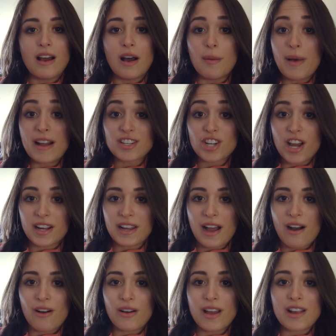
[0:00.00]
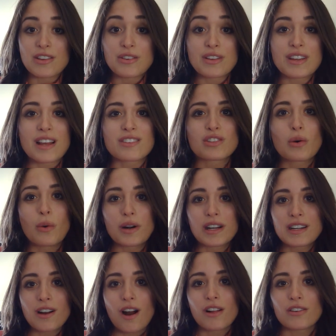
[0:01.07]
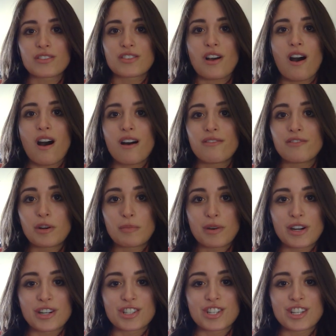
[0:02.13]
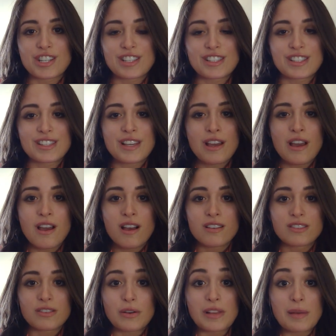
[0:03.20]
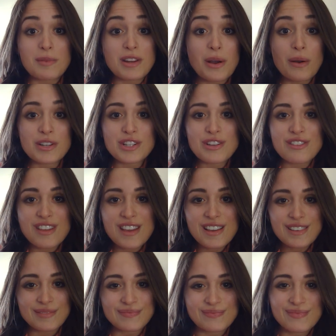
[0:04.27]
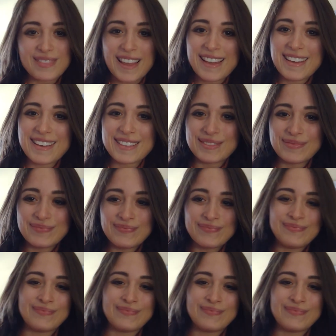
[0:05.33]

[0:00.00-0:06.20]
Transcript: um, at checkout, and you can get twenty dollars off your purchase. So let me know what you think. Thank you.